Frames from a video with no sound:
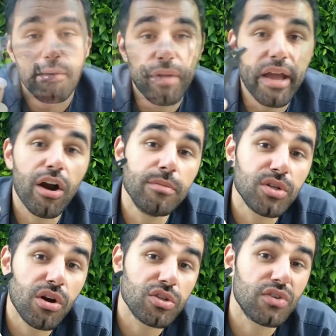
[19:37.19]
My arms
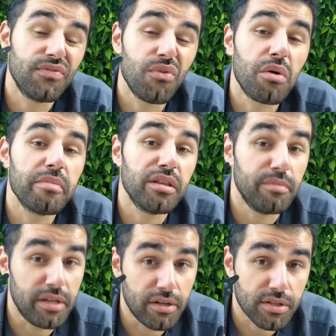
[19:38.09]
are also 4
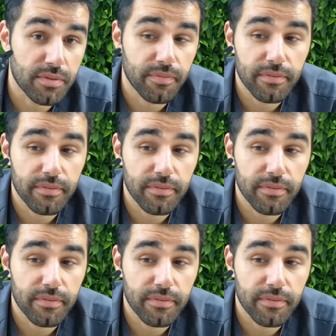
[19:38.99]
millimeters.